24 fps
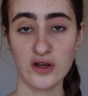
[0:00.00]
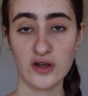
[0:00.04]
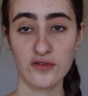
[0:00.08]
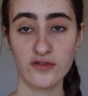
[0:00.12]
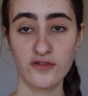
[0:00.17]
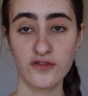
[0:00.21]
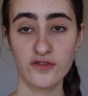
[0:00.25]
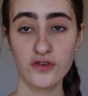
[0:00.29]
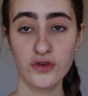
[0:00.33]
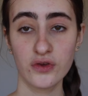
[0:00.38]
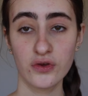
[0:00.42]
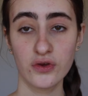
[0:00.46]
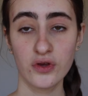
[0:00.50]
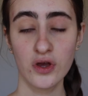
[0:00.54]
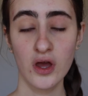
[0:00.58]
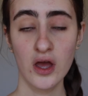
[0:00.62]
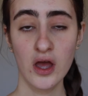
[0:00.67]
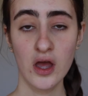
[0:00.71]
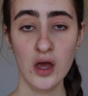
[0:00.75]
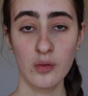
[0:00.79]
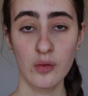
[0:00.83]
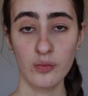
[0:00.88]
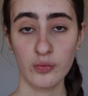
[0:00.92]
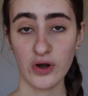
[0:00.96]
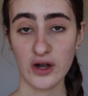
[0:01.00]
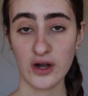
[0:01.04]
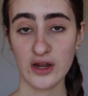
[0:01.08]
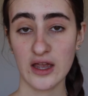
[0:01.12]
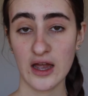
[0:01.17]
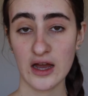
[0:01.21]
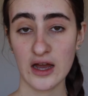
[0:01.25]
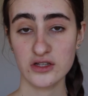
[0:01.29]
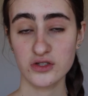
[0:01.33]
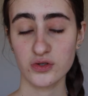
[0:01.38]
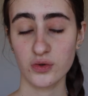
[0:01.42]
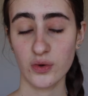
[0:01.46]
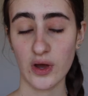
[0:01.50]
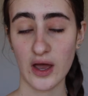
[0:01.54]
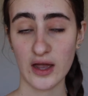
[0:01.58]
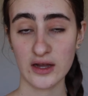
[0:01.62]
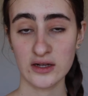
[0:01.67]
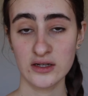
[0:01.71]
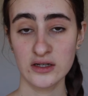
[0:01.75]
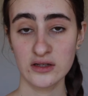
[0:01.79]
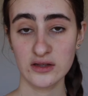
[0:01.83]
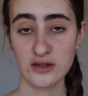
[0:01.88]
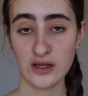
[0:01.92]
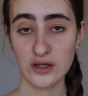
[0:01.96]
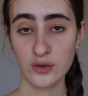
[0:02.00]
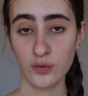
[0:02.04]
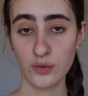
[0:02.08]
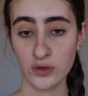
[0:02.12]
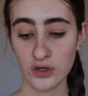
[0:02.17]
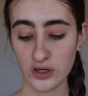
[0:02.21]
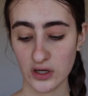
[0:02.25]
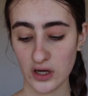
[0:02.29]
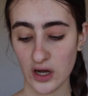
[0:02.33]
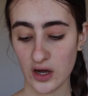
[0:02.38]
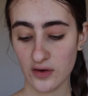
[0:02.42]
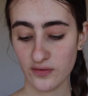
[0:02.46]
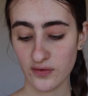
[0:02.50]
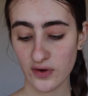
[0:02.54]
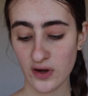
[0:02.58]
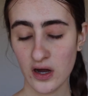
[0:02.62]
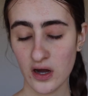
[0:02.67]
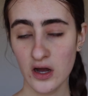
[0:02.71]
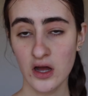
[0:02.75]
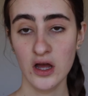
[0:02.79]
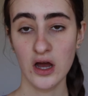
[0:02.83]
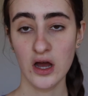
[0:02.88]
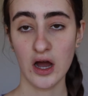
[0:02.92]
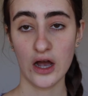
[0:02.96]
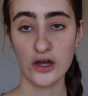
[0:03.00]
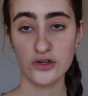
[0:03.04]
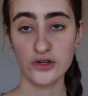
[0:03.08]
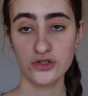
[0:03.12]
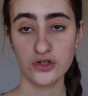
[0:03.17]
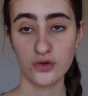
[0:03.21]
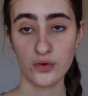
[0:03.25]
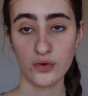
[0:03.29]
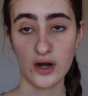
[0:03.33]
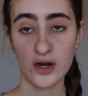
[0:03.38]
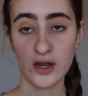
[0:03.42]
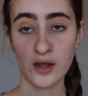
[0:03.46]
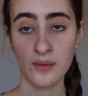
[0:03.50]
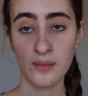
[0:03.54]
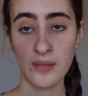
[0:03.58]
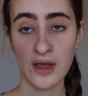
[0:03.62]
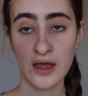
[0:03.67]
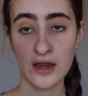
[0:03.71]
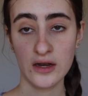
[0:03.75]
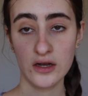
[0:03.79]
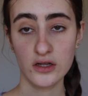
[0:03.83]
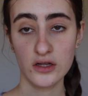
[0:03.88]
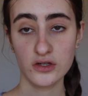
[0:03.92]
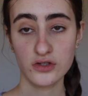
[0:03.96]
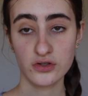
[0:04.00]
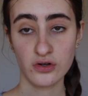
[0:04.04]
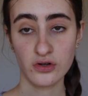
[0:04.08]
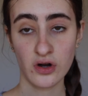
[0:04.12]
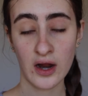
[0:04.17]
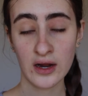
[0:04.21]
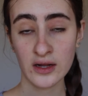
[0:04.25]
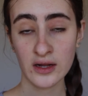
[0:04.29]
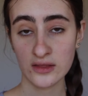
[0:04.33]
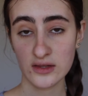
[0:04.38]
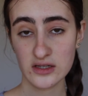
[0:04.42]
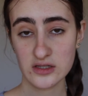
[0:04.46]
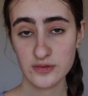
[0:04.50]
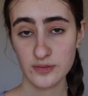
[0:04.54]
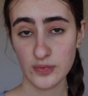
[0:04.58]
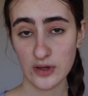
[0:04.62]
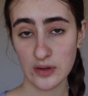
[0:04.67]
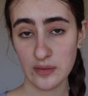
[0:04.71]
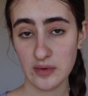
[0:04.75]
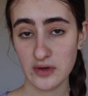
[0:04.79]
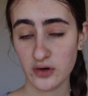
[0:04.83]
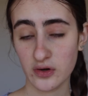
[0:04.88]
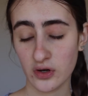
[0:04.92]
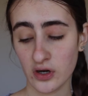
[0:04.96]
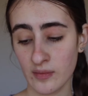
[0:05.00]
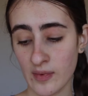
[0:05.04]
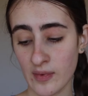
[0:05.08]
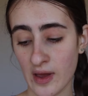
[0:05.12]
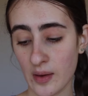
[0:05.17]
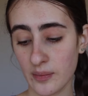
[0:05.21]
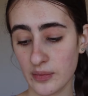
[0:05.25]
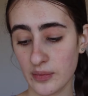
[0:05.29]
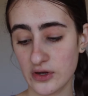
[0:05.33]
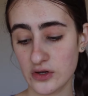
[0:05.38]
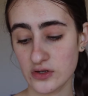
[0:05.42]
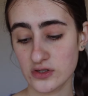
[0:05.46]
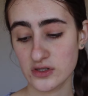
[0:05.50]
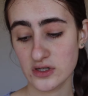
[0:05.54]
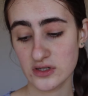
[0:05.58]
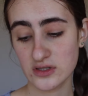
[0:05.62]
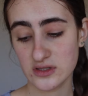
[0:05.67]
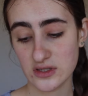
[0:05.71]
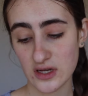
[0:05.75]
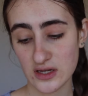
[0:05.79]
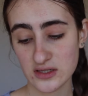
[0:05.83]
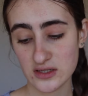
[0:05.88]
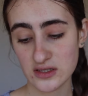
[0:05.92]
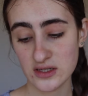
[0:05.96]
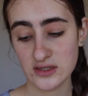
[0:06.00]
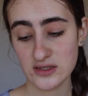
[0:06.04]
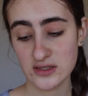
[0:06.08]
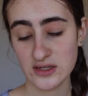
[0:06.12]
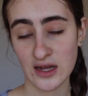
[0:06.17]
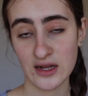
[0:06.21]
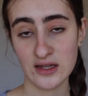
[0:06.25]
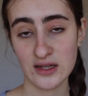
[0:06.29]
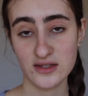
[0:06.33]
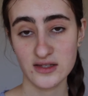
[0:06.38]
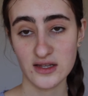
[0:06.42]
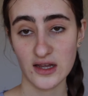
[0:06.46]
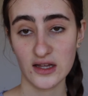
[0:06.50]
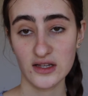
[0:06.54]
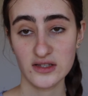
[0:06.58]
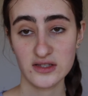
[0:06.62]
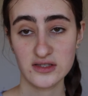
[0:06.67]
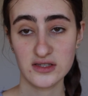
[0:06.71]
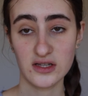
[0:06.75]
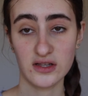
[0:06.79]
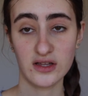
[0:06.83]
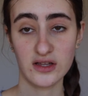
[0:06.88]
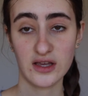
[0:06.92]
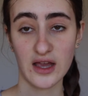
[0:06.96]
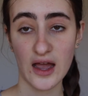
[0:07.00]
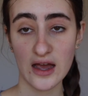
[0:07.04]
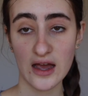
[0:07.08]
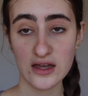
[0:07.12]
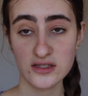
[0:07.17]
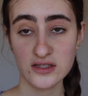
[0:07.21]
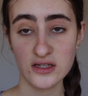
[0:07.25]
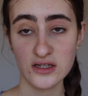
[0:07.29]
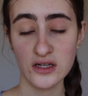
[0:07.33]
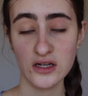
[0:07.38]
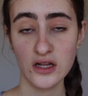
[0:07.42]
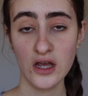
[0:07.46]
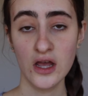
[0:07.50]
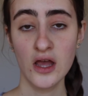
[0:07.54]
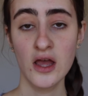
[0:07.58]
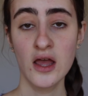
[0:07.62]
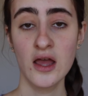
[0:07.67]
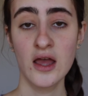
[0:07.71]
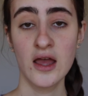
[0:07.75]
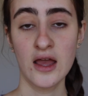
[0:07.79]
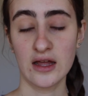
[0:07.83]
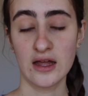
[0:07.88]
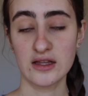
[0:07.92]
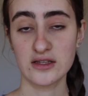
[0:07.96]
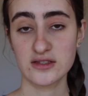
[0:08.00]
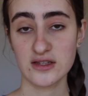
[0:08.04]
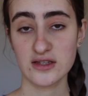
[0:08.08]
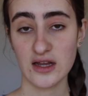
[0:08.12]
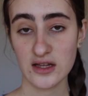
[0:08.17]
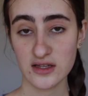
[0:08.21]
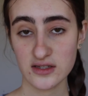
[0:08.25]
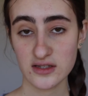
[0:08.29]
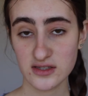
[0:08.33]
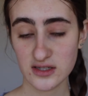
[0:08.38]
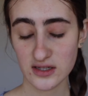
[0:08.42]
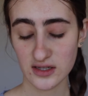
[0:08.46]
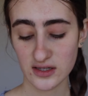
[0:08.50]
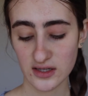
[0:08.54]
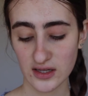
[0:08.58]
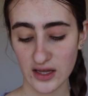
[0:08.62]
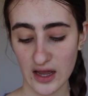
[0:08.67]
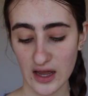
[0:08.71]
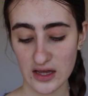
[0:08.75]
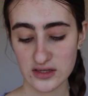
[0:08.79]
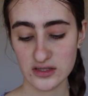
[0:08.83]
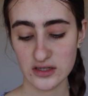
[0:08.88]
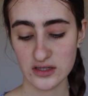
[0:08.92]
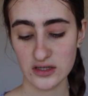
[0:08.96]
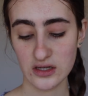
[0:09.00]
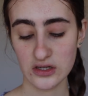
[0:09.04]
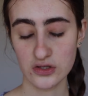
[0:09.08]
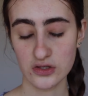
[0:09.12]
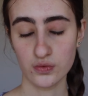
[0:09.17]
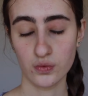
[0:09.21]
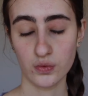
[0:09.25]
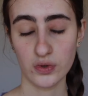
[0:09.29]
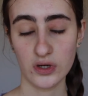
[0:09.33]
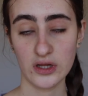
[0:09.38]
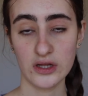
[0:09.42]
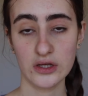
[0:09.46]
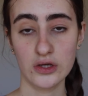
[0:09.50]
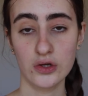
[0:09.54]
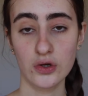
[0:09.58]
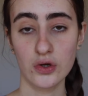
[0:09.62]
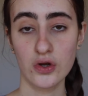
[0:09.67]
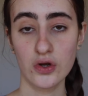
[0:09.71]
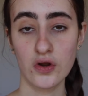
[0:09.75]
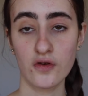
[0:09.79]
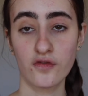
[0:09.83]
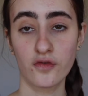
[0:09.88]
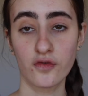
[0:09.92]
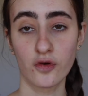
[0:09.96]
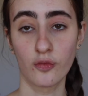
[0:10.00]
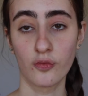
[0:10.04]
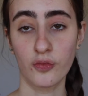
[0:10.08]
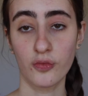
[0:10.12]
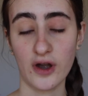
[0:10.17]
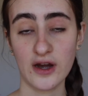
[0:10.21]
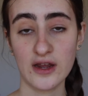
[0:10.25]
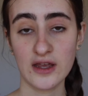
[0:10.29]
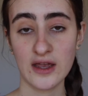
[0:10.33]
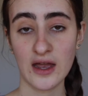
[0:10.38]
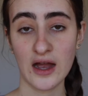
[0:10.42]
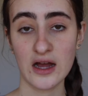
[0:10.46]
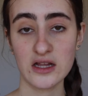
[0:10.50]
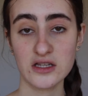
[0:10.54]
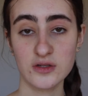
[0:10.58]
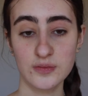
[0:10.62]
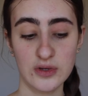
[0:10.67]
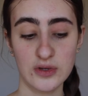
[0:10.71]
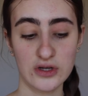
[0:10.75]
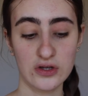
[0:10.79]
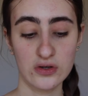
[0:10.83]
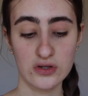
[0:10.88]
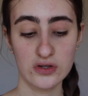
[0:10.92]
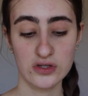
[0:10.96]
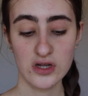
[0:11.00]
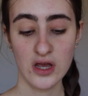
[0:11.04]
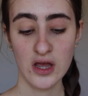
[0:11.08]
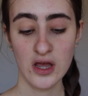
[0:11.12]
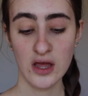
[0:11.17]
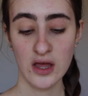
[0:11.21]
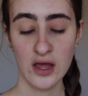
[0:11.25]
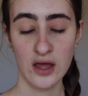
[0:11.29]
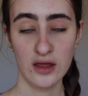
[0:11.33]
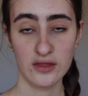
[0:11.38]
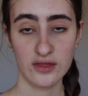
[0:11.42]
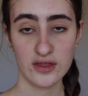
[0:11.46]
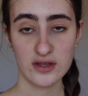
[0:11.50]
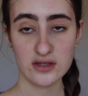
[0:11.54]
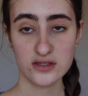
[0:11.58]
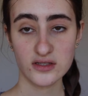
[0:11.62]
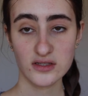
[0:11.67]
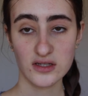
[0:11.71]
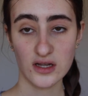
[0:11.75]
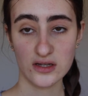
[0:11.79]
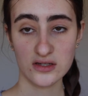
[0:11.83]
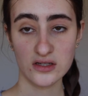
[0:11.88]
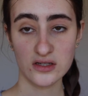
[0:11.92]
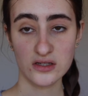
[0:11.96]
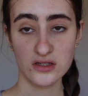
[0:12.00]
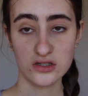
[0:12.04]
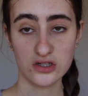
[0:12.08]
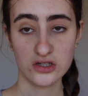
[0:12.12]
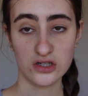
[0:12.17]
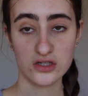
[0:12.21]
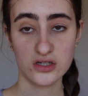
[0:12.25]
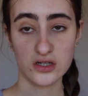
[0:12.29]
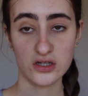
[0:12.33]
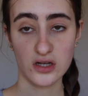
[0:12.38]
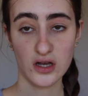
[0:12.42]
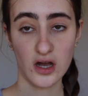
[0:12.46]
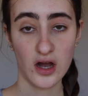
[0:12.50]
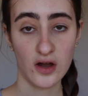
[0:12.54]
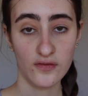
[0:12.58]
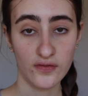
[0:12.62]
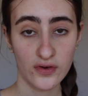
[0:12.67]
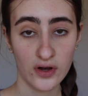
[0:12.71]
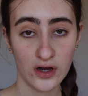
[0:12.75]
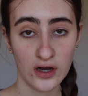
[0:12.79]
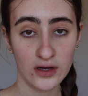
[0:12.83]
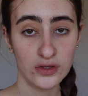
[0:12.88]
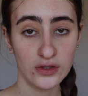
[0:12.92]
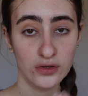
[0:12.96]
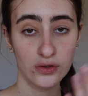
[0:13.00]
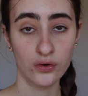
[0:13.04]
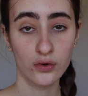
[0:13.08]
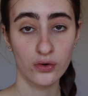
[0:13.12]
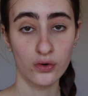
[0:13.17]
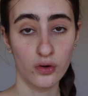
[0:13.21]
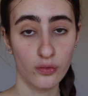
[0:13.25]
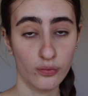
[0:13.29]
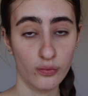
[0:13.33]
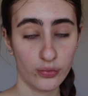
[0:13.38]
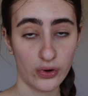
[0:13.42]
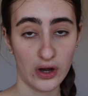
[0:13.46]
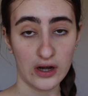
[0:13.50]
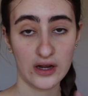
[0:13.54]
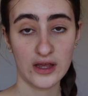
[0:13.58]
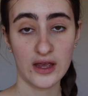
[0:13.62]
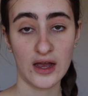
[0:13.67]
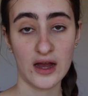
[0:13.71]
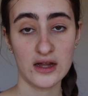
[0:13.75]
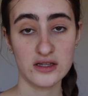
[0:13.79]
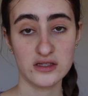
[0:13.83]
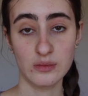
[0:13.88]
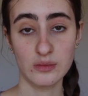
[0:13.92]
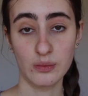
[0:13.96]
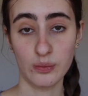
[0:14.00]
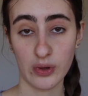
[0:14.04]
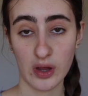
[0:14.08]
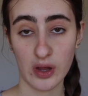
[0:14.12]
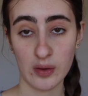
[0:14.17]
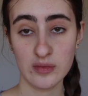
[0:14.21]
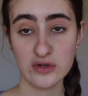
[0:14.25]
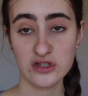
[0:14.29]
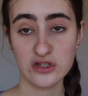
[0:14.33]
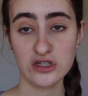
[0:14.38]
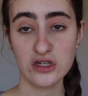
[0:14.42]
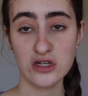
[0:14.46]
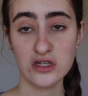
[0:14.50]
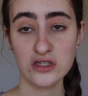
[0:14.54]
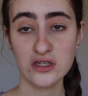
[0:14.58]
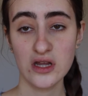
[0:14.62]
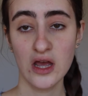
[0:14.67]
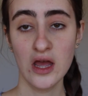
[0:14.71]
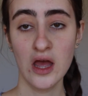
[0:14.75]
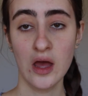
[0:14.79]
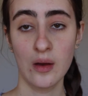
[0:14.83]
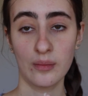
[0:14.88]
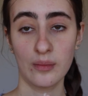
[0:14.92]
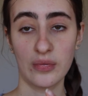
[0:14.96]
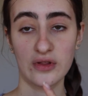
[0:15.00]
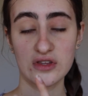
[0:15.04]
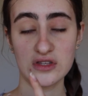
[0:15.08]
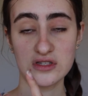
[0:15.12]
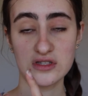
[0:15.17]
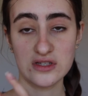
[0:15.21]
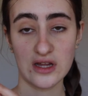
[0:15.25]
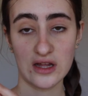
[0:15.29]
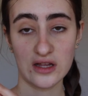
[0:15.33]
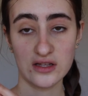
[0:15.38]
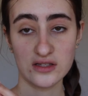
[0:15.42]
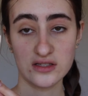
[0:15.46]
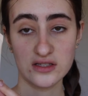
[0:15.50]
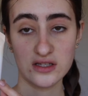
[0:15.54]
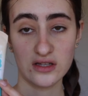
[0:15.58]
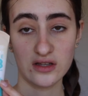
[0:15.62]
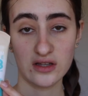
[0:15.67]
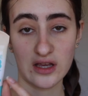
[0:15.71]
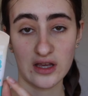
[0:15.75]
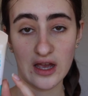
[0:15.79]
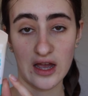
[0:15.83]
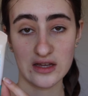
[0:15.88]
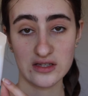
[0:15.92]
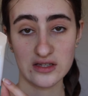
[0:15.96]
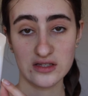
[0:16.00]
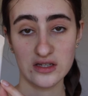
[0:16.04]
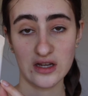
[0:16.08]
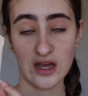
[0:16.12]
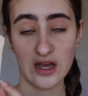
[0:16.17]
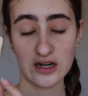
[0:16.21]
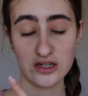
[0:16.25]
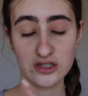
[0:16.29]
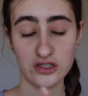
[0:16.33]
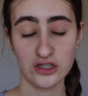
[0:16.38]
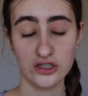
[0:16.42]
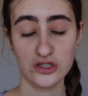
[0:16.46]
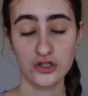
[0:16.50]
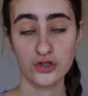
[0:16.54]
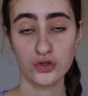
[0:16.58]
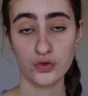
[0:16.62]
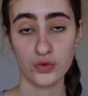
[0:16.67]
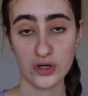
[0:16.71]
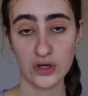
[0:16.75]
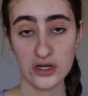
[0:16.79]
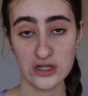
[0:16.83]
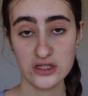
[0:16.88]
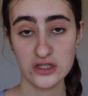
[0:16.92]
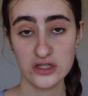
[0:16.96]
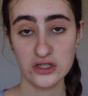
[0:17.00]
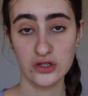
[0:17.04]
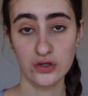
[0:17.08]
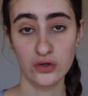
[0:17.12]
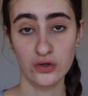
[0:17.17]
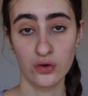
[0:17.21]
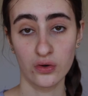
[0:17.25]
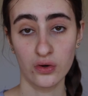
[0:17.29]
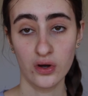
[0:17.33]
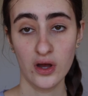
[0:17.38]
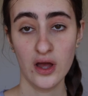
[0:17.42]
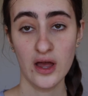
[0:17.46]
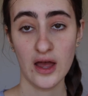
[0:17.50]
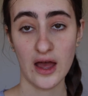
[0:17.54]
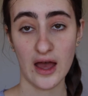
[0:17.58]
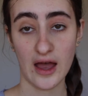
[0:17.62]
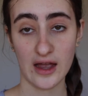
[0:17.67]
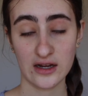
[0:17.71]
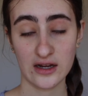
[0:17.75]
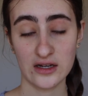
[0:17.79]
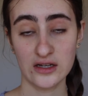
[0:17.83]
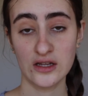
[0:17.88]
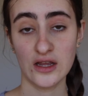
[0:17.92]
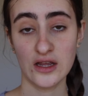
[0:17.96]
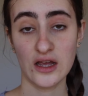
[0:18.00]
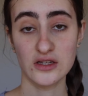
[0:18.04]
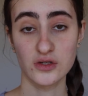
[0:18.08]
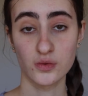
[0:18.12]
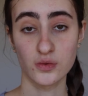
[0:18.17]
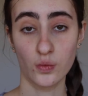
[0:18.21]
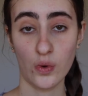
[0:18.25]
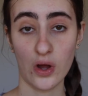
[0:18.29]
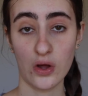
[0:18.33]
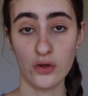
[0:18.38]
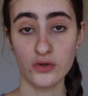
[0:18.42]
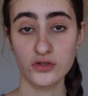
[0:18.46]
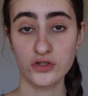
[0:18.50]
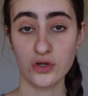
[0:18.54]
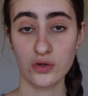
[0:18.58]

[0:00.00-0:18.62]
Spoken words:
you have a few breakouts or acne that you want to cover, I do recommend trying this BB cream out because it does contain salicylic acid, and salicylic acid is really good for breakouts because this doesn't just cover your breakouts and blemishes, but the salicylic acid actually treats your acne as well.